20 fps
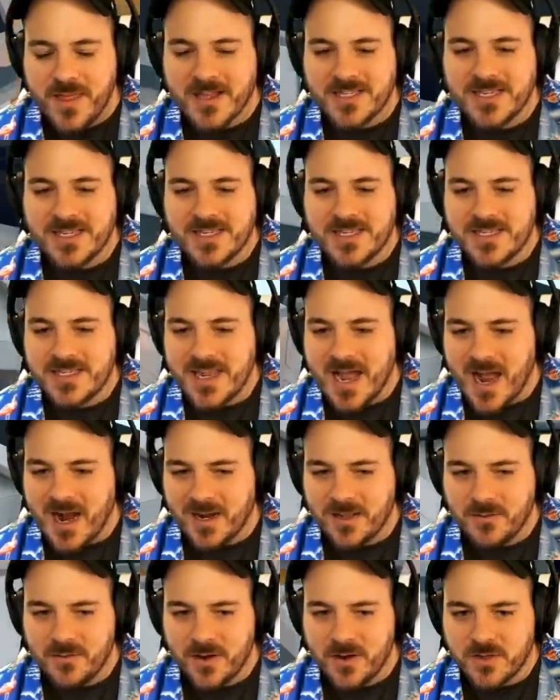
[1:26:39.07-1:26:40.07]
That's
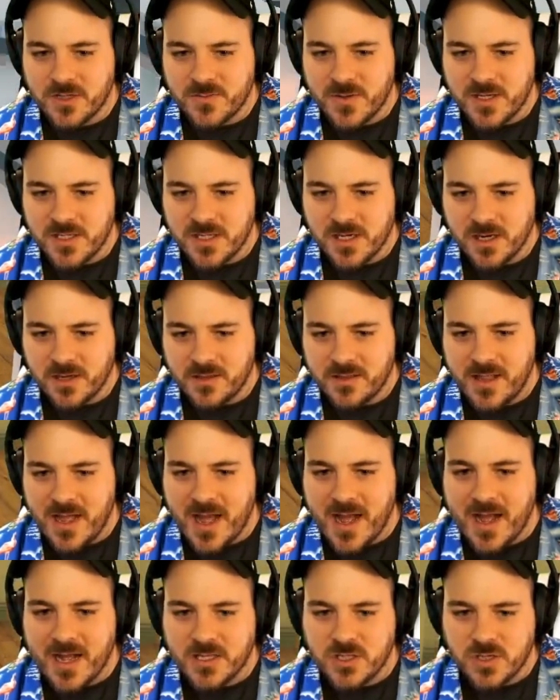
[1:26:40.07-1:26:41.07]
exactly what I was missing.
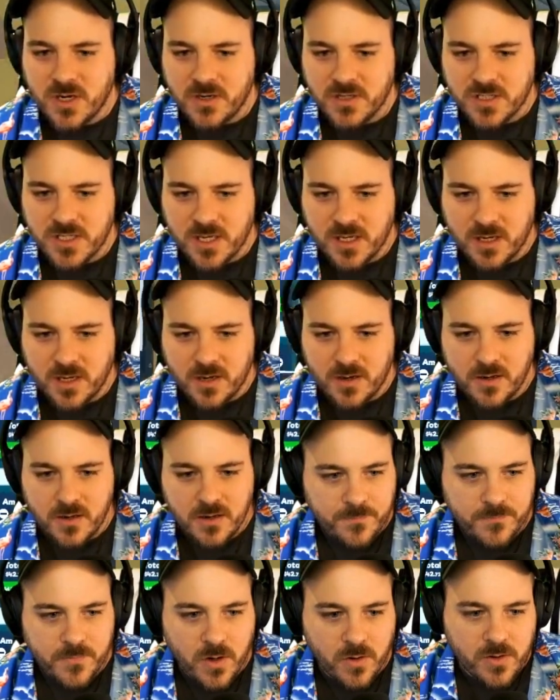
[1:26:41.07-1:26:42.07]
That's what I was thinking.
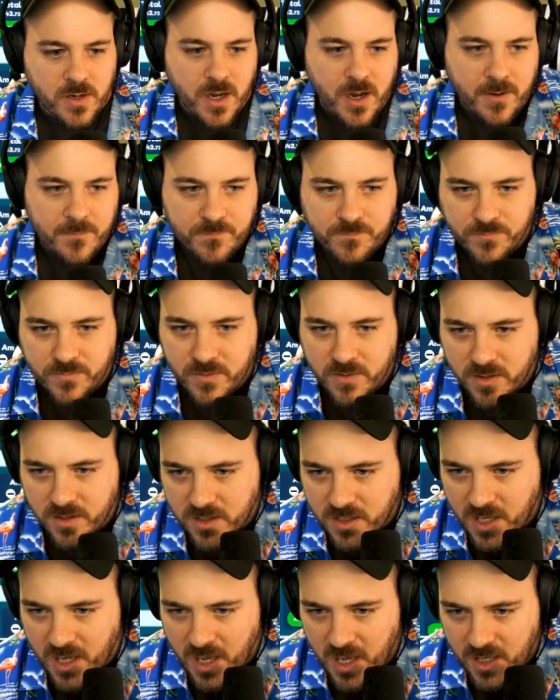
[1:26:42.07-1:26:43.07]
Okay.
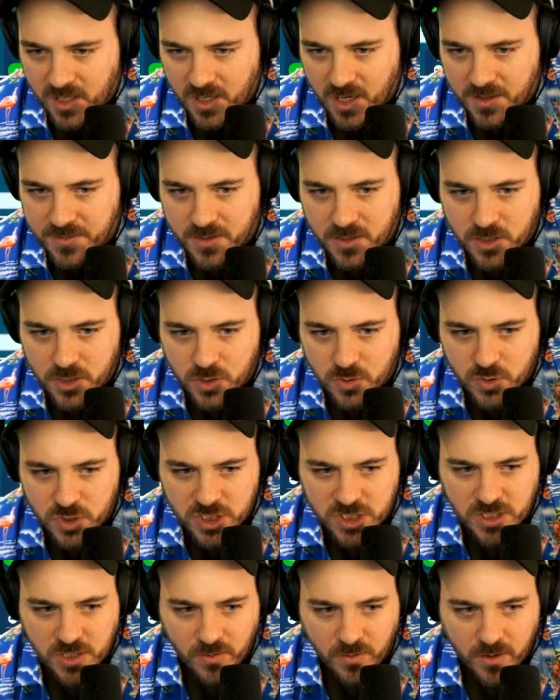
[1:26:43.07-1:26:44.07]
Cake and the new
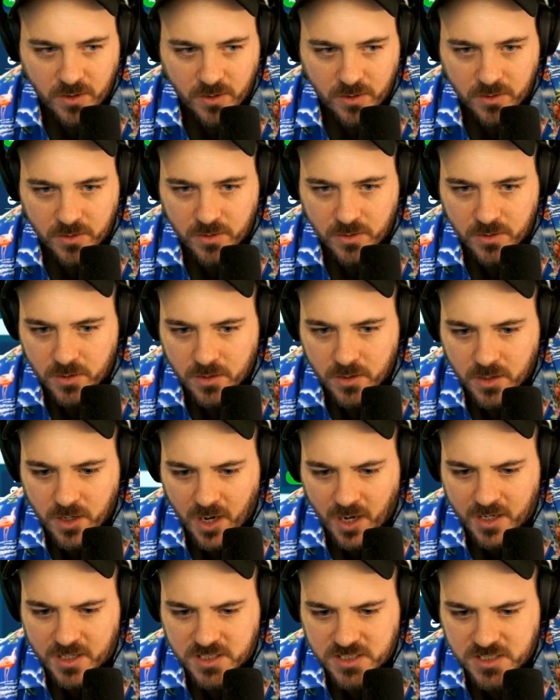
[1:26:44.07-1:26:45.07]
cereal.
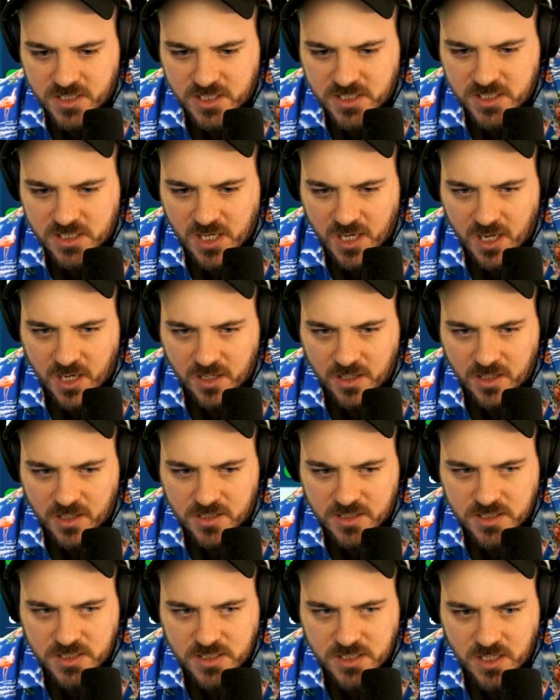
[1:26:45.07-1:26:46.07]
And it's this cake.
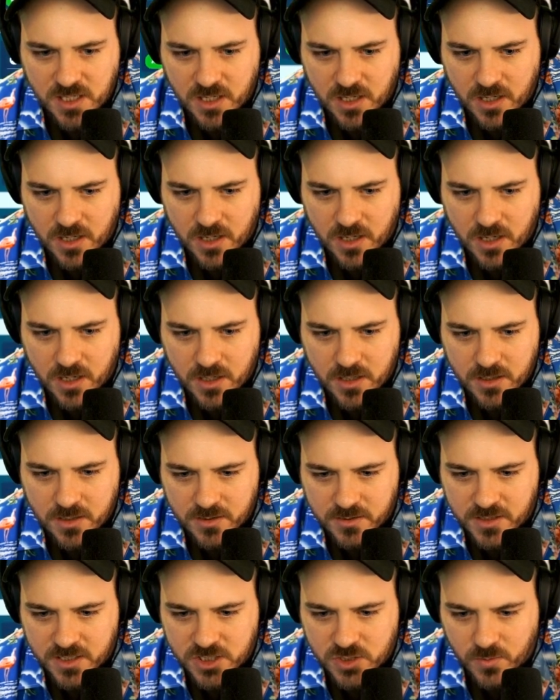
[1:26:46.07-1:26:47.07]
It's uh,
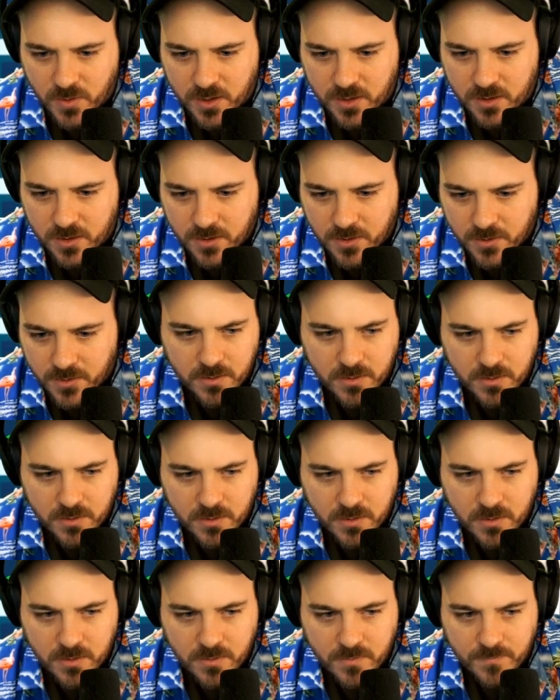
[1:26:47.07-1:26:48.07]
this one.
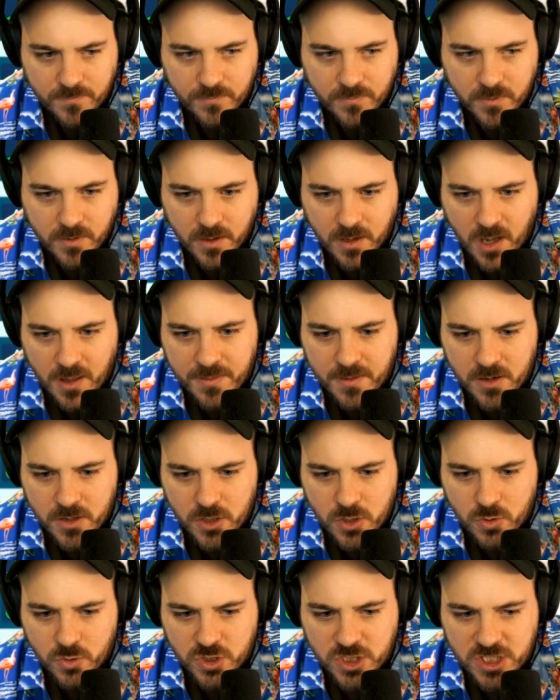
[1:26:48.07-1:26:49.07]
And the
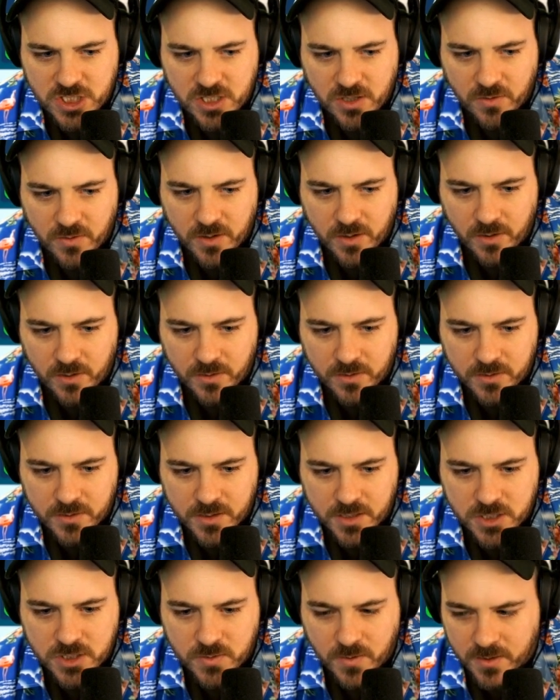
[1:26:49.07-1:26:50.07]
new cereal.
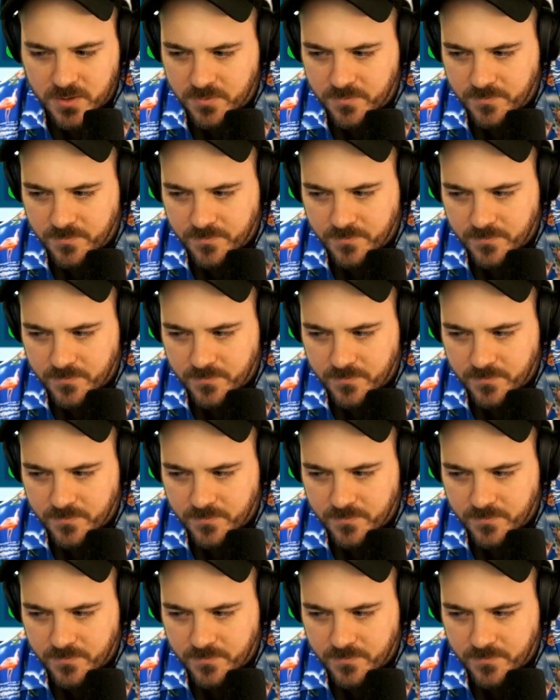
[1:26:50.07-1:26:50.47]
This one.